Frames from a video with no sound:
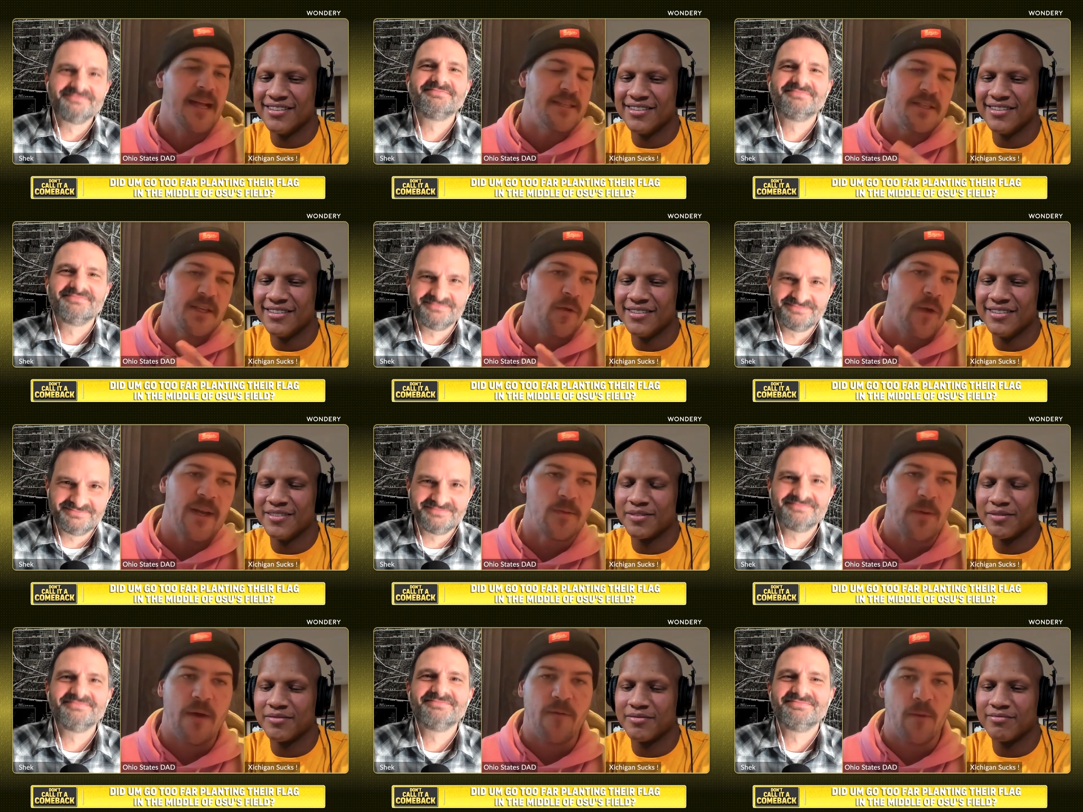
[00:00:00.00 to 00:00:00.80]
Speaker 1: and that's the
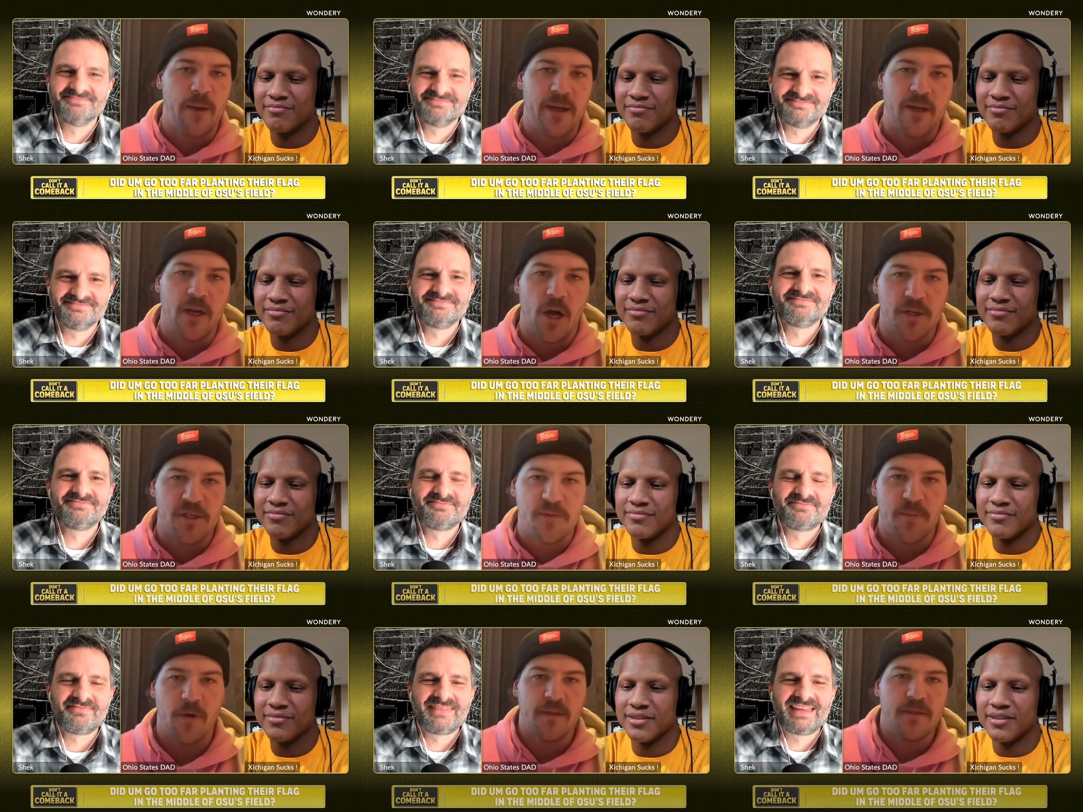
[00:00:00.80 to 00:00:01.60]
greatest rivalry in college
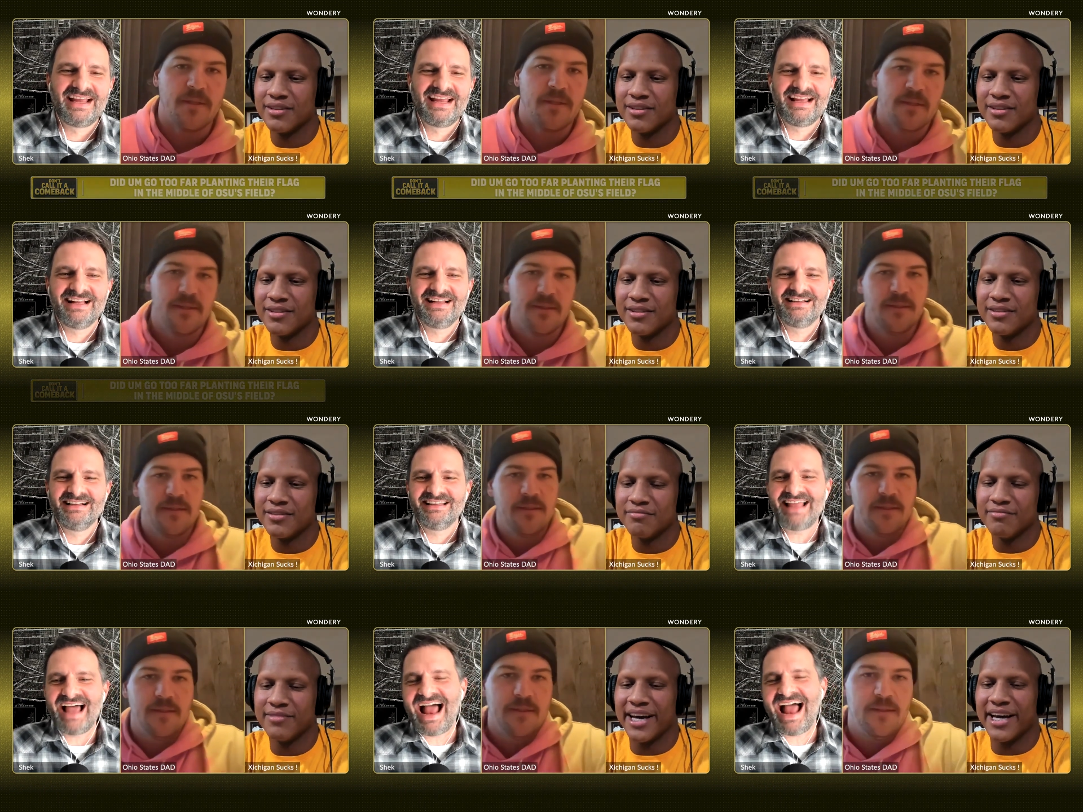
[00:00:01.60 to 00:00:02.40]
sports.
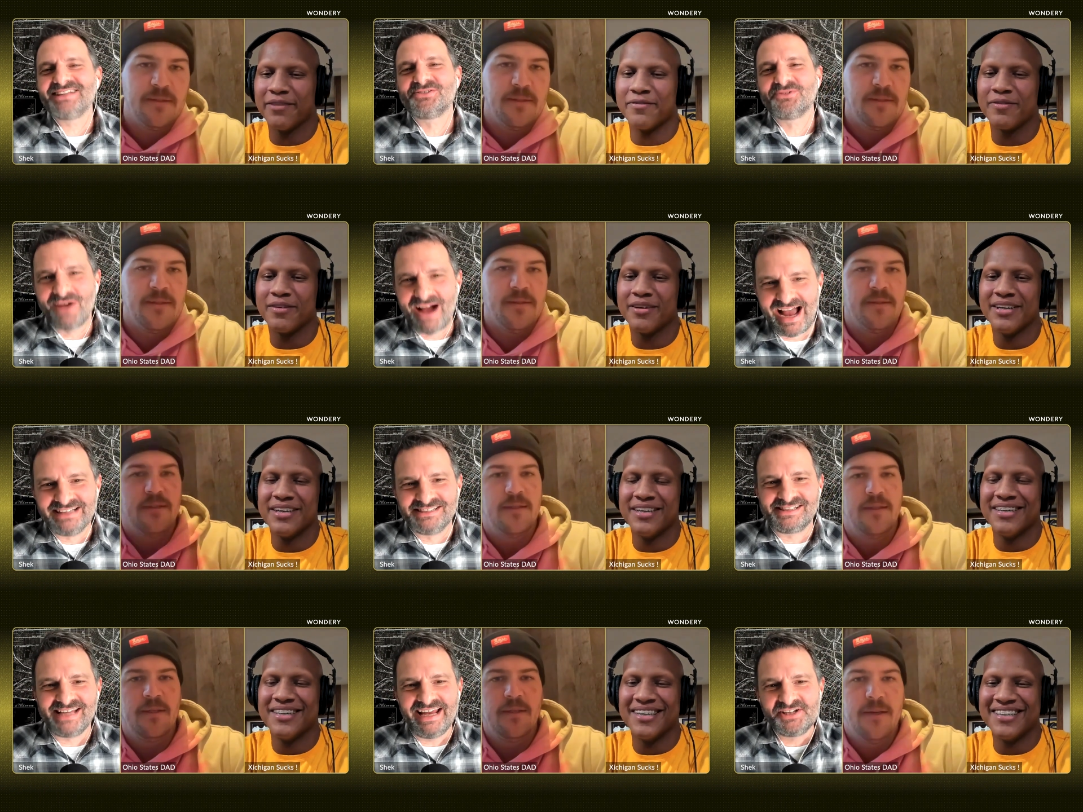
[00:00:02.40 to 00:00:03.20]
Speaker 2: That's
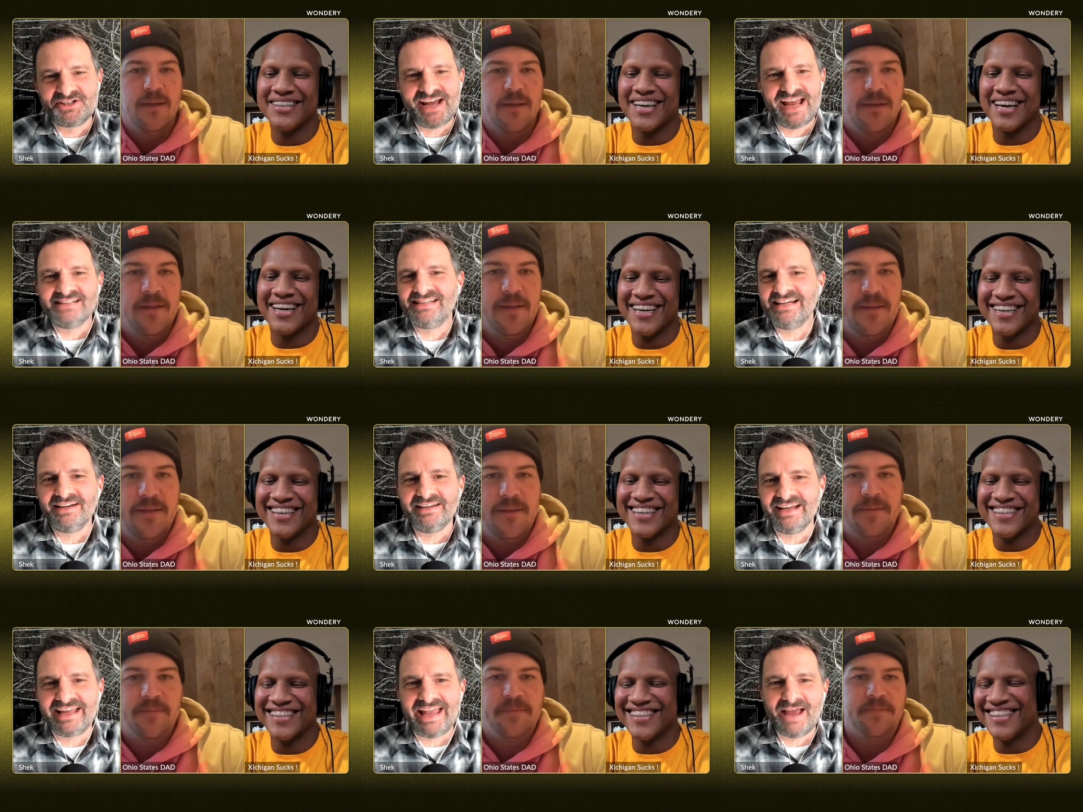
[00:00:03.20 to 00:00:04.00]
right. See, Shazier,
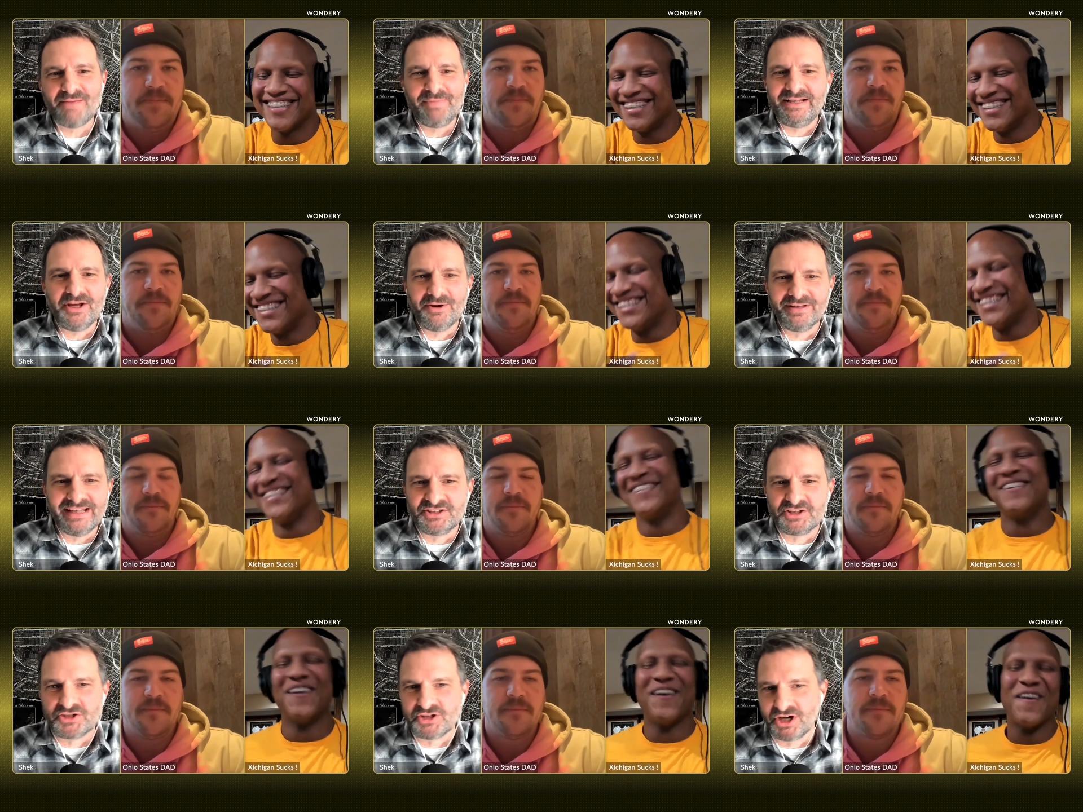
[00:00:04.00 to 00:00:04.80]
you can't be doing
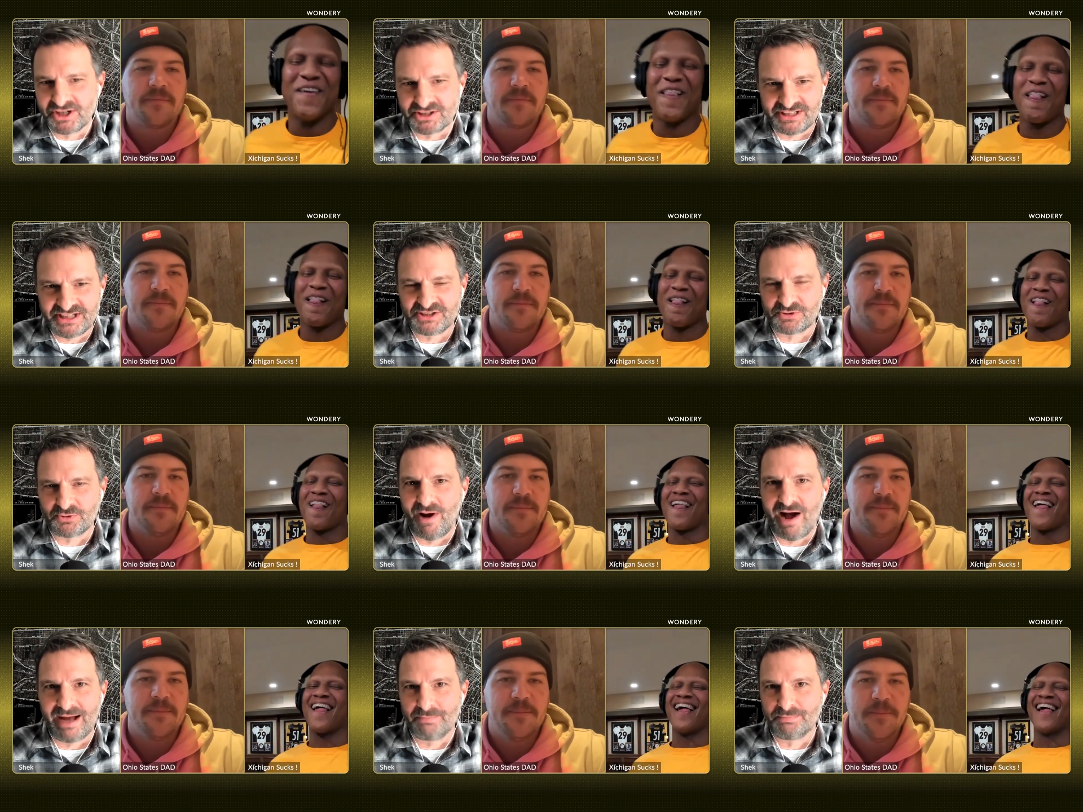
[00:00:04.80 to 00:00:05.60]
this jersey
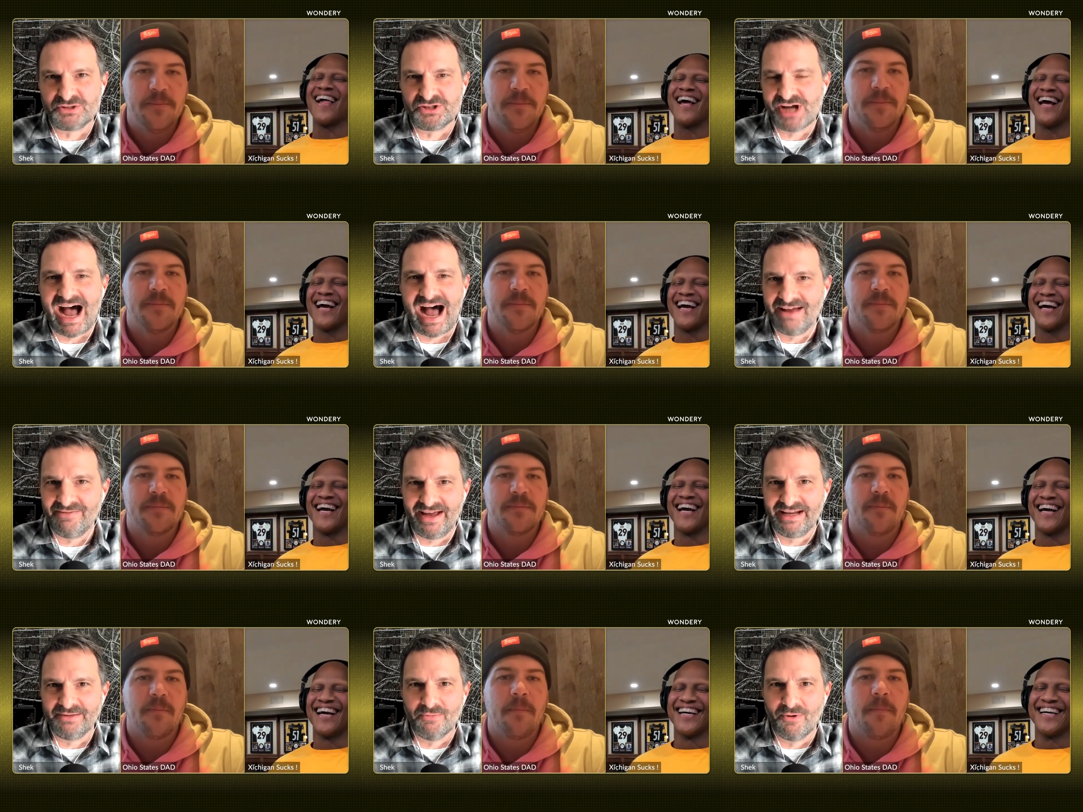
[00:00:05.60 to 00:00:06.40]
swap jive
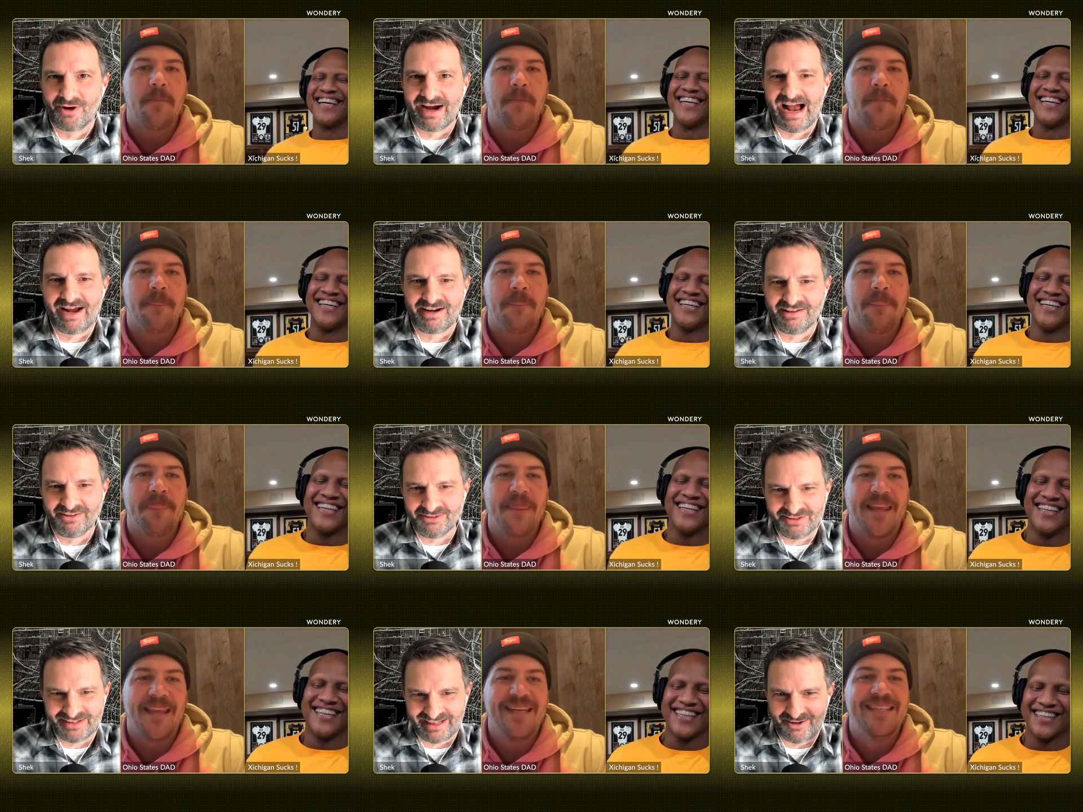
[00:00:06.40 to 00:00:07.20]
anymore out on
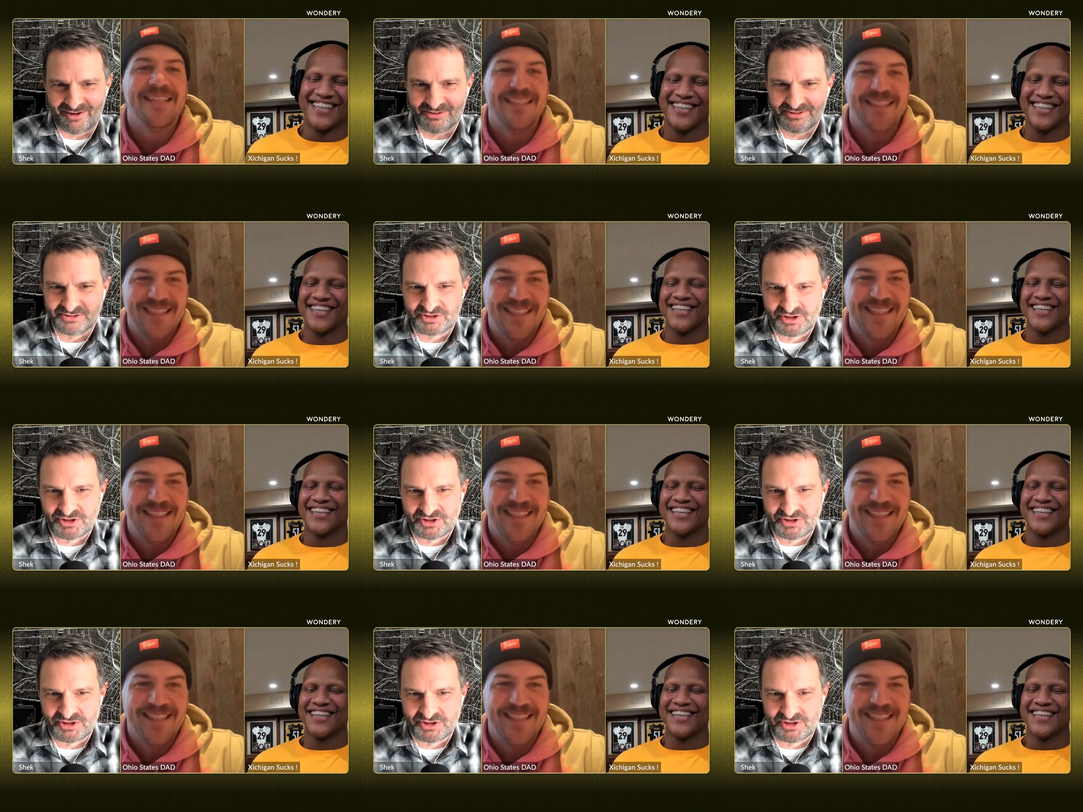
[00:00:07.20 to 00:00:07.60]
the look at all those